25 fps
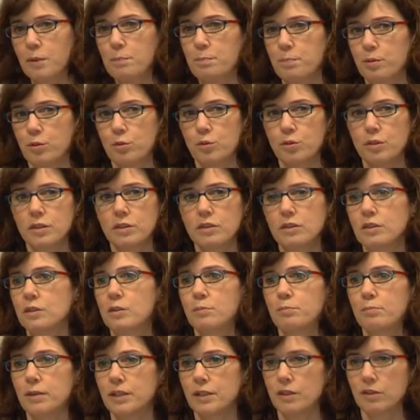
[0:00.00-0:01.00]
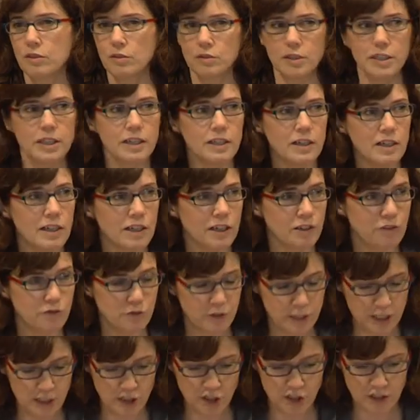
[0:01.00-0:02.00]
important, but only at
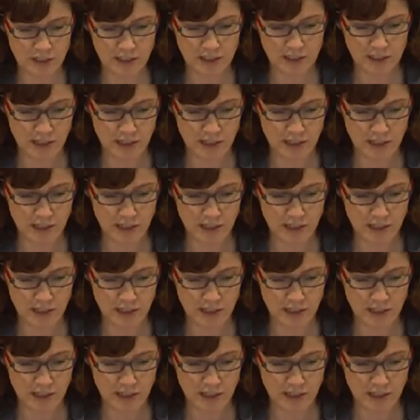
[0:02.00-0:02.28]
regional